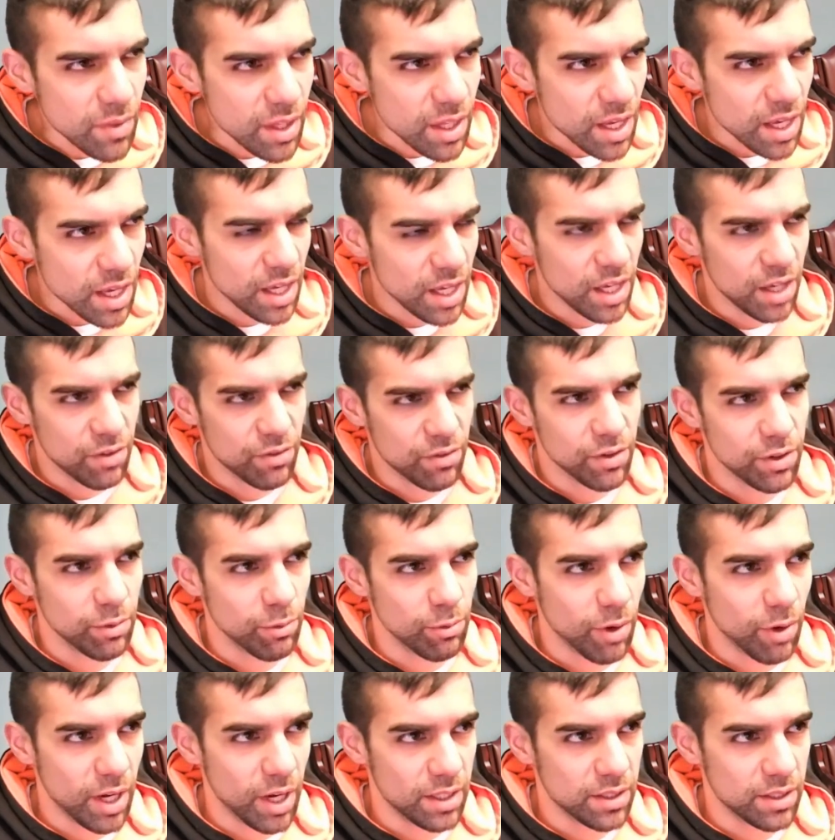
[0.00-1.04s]
if and
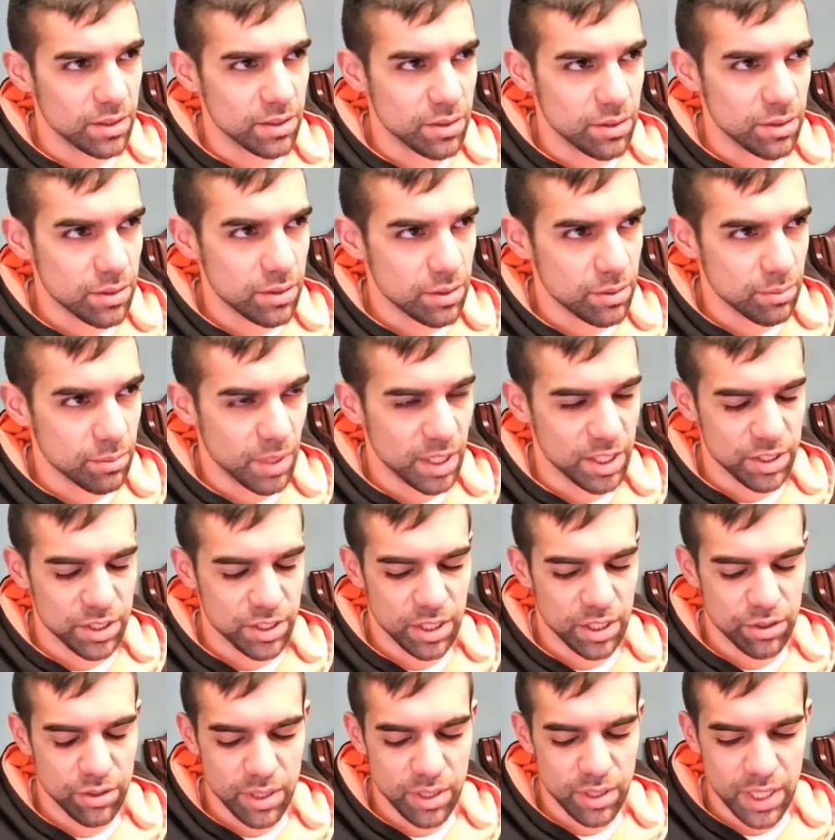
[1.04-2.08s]
when my
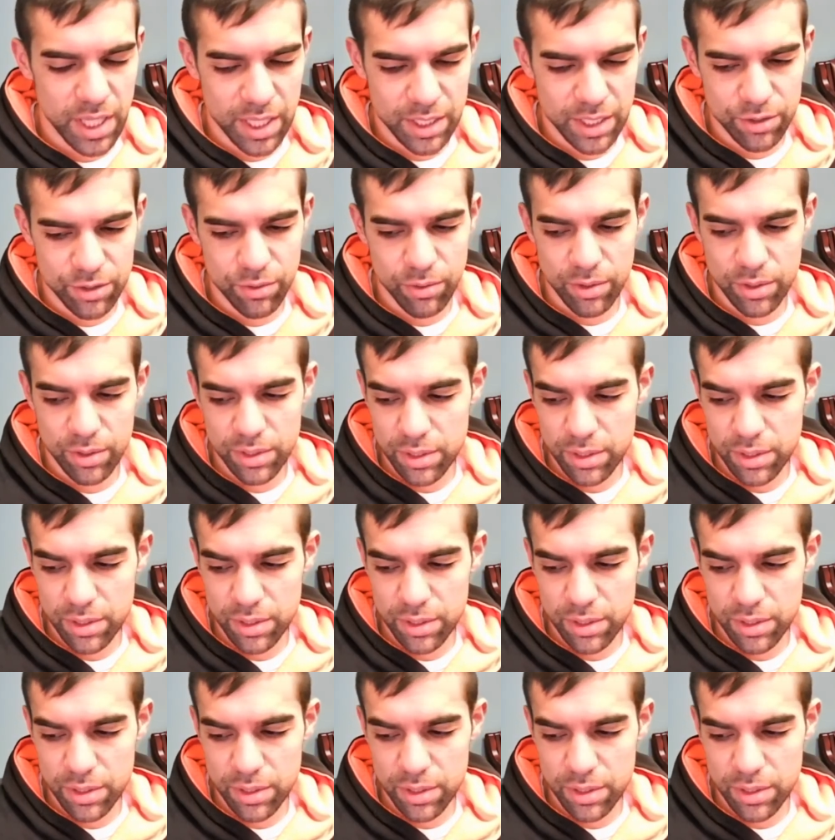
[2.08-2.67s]
schedule allows for